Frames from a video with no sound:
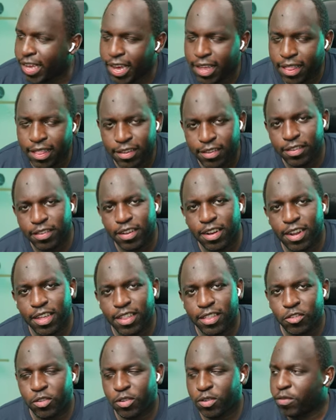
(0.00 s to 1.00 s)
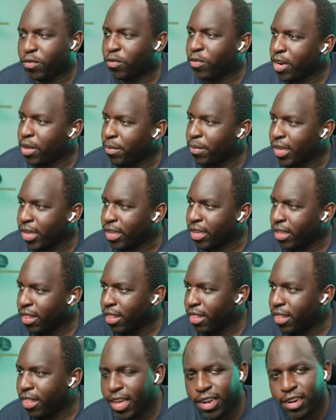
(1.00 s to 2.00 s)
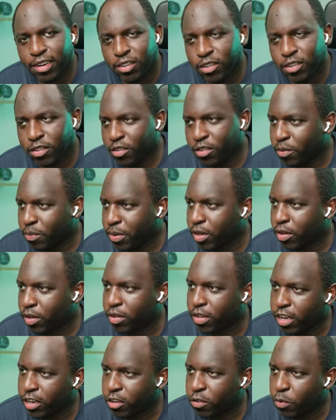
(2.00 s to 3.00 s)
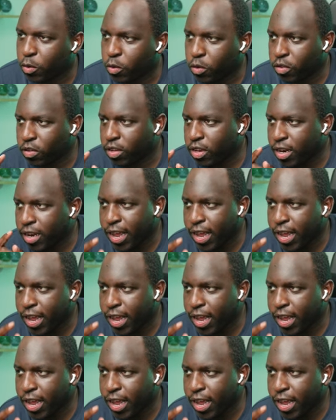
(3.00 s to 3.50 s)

Again, this is another sort of framing. Then you used to build dashboards.